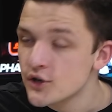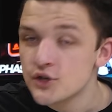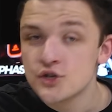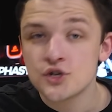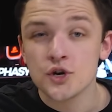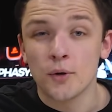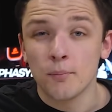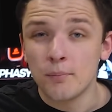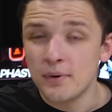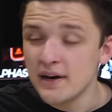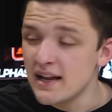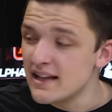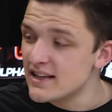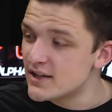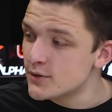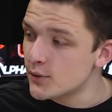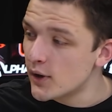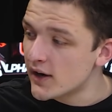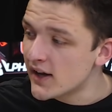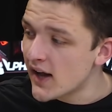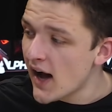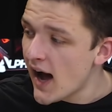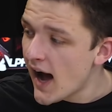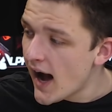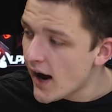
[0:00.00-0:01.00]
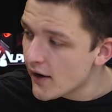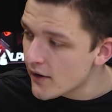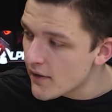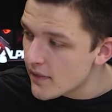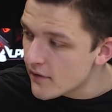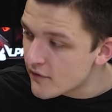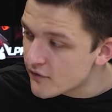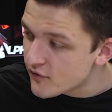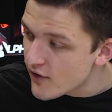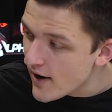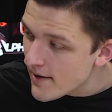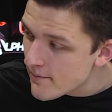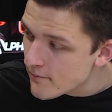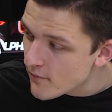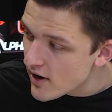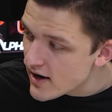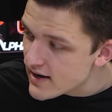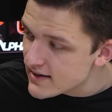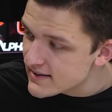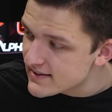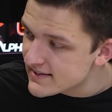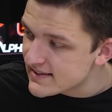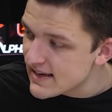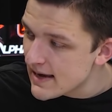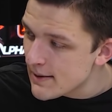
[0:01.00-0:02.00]
Jumping into a car and the frame
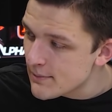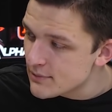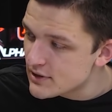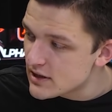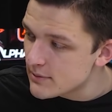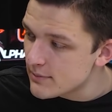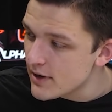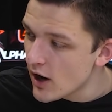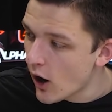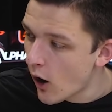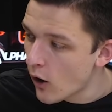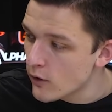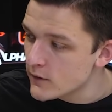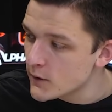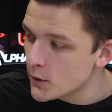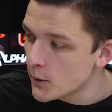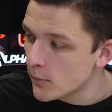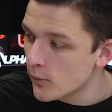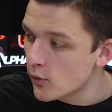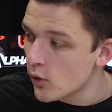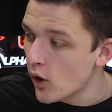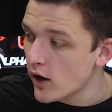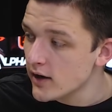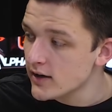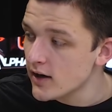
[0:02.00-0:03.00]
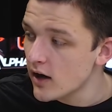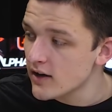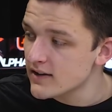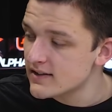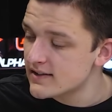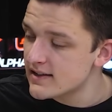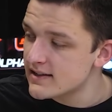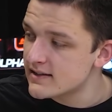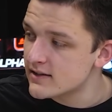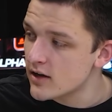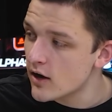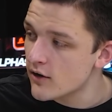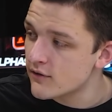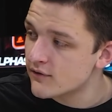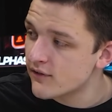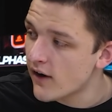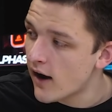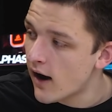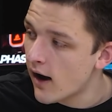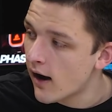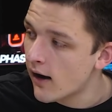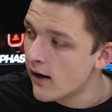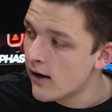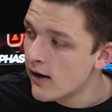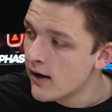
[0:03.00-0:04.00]
rate seems to be holding up quite nicely so
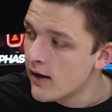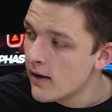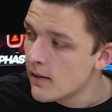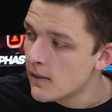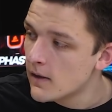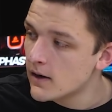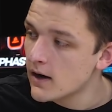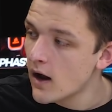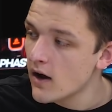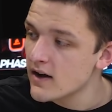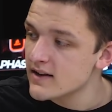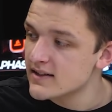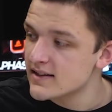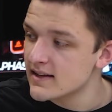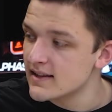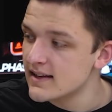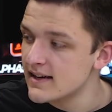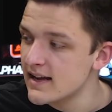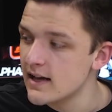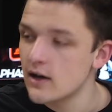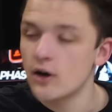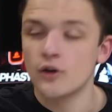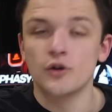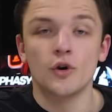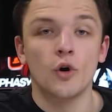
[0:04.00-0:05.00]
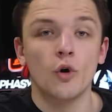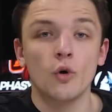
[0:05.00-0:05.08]
far. The lights and the neon